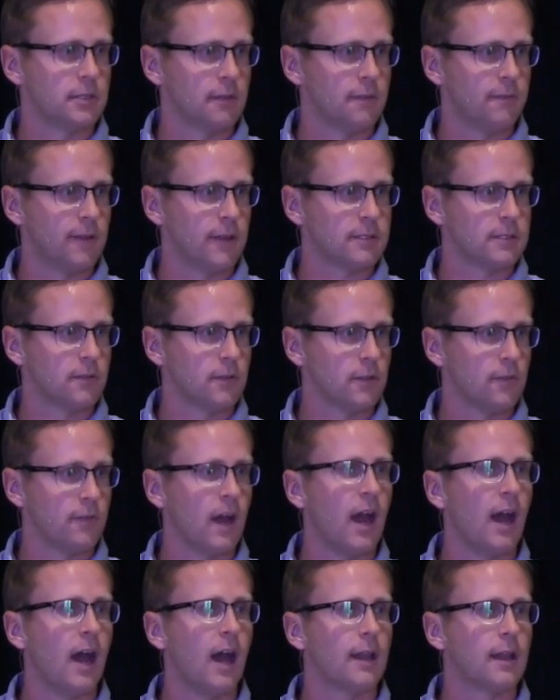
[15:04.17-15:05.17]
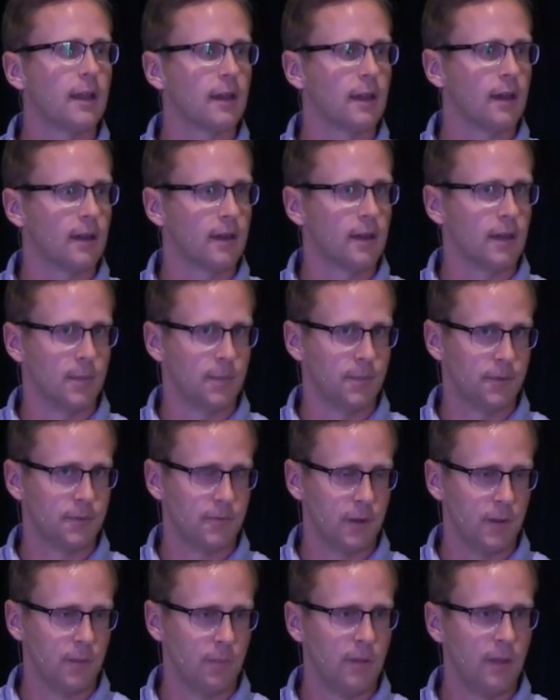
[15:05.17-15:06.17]
the festival of Hanukkah, comes
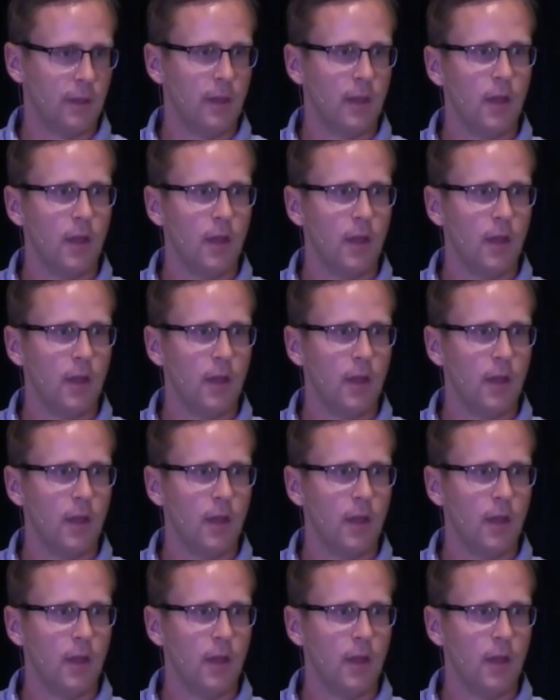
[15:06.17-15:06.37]
from.